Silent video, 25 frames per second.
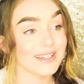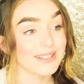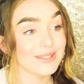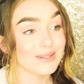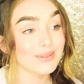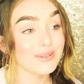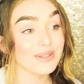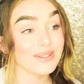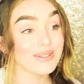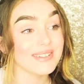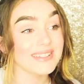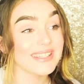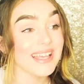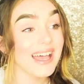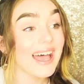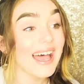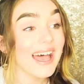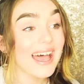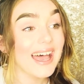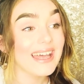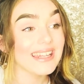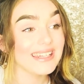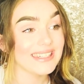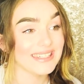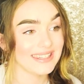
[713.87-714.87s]
I don't use
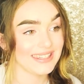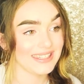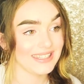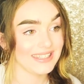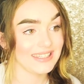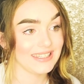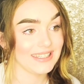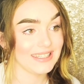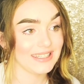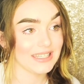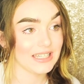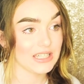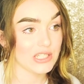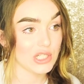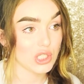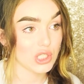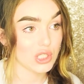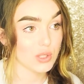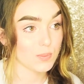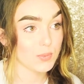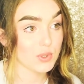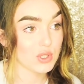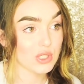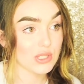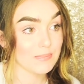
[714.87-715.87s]
anything. I
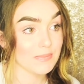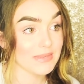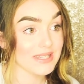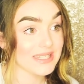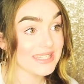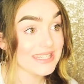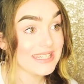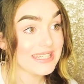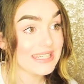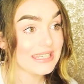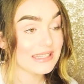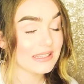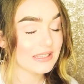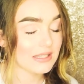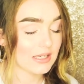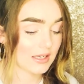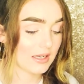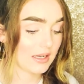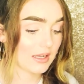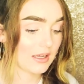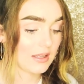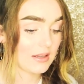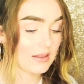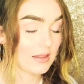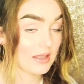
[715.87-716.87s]
just brush my teeth
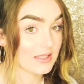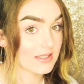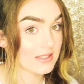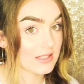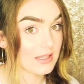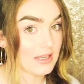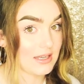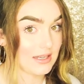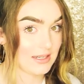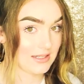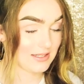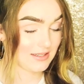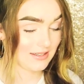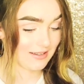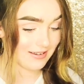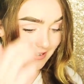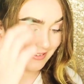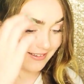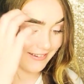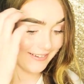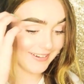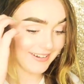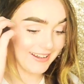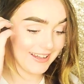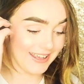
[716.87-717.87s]
and that's it.
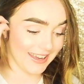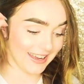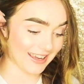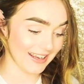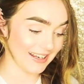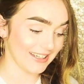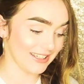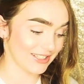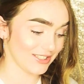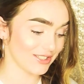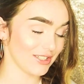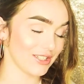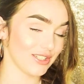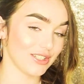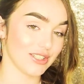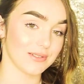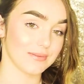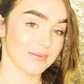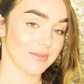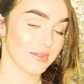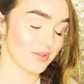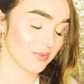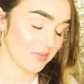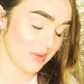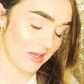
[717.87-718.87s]
Like, I literally
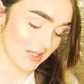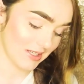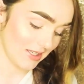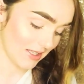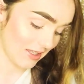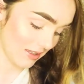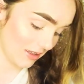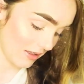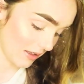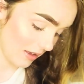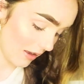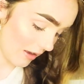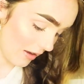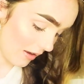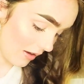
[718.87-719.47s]
just brush my teeth.